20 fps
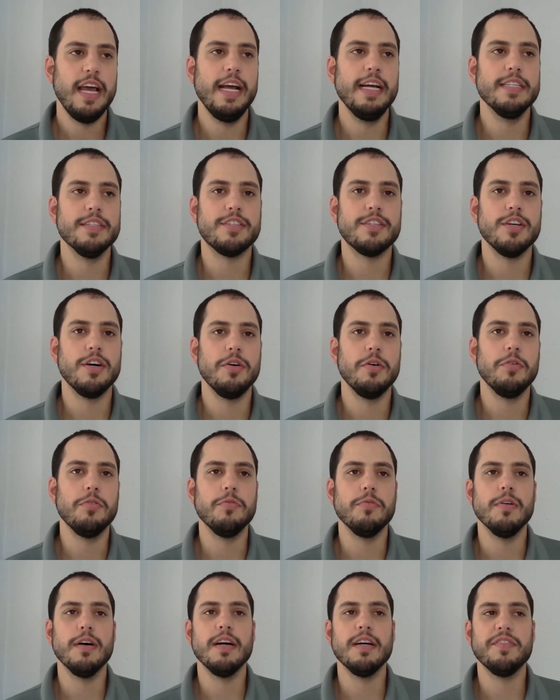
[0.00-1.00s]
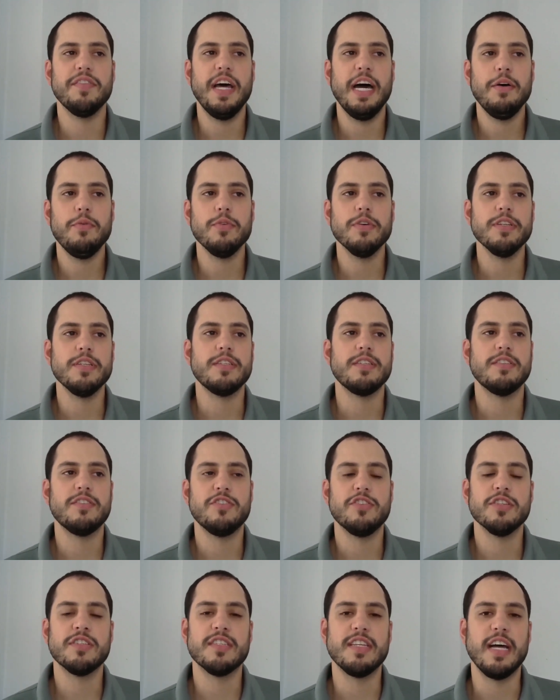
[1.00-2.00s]
And so that was
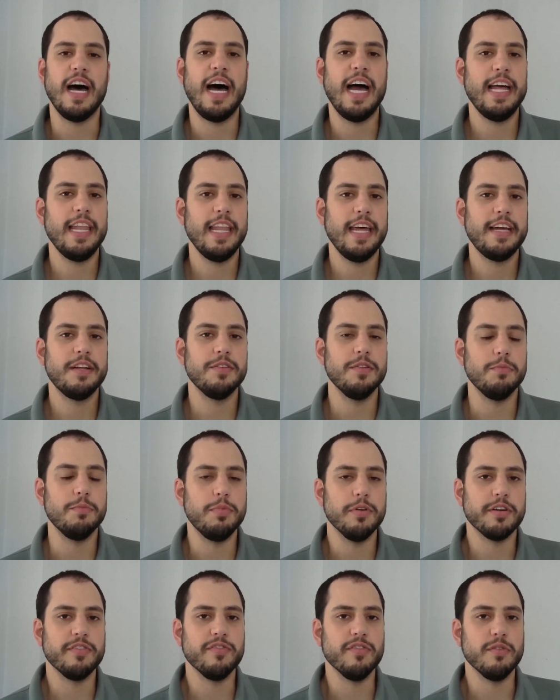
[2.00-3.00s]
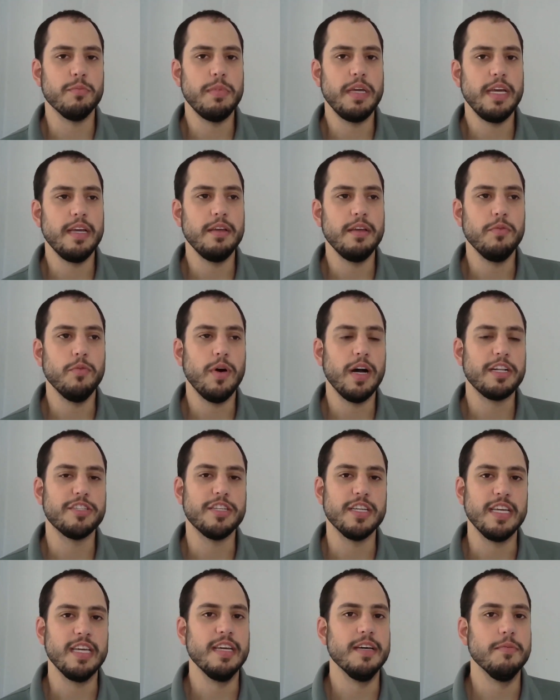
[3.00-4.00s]
just the highlight of the book for me,
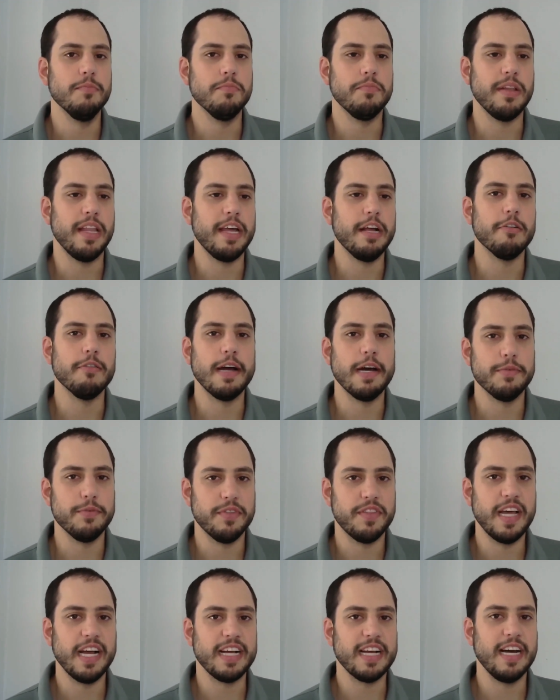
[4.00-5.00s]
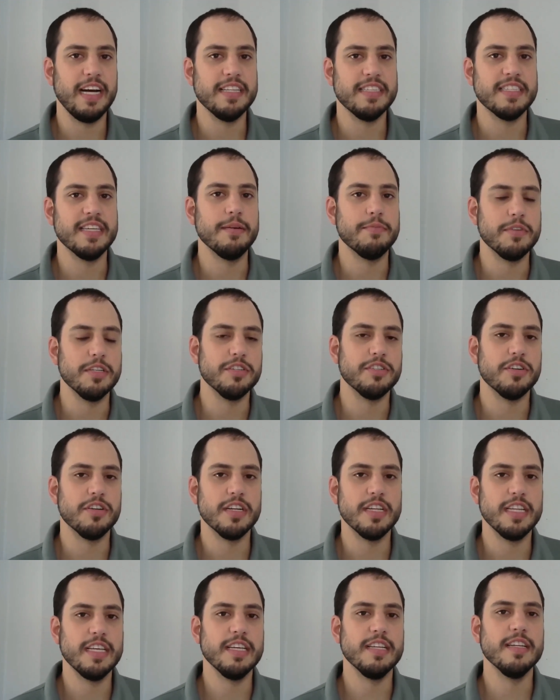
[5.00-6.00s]
watching him play around with that concept and
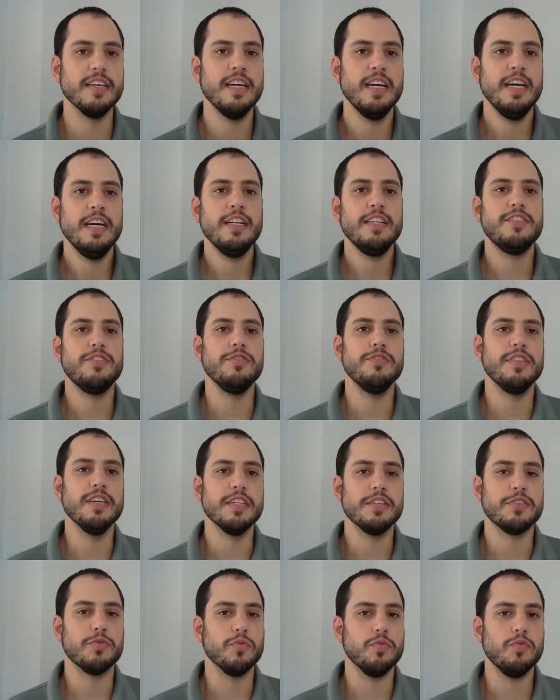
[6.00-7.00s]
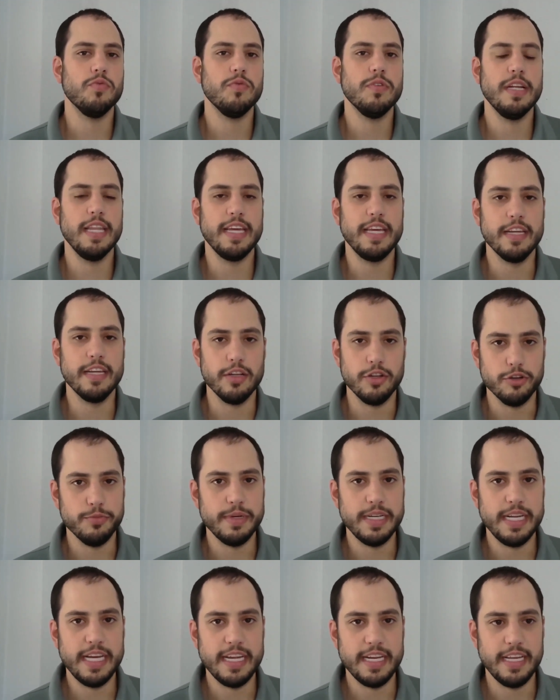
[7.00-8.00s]
turn it in to this really
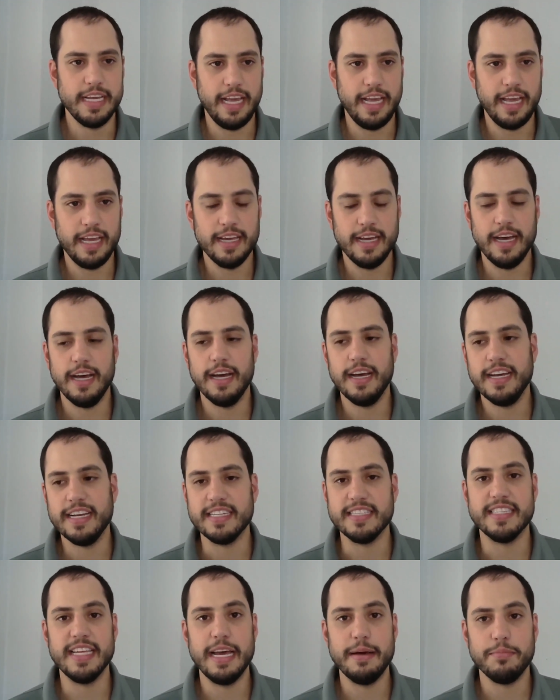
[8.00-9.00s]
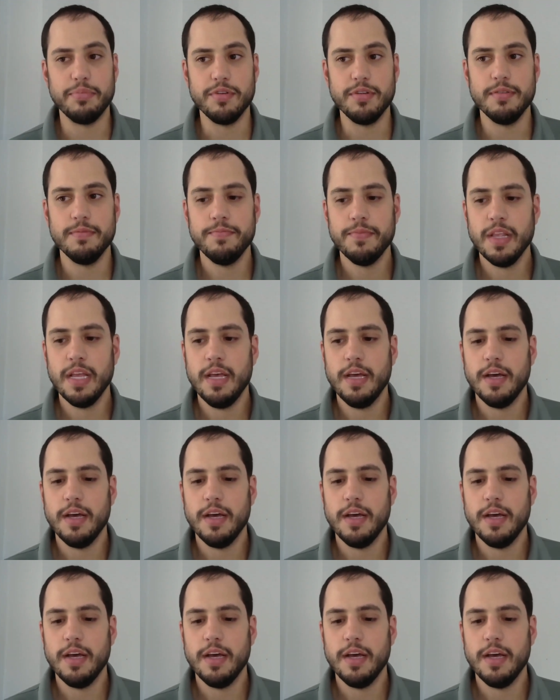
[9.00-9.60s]
illuminating uh, example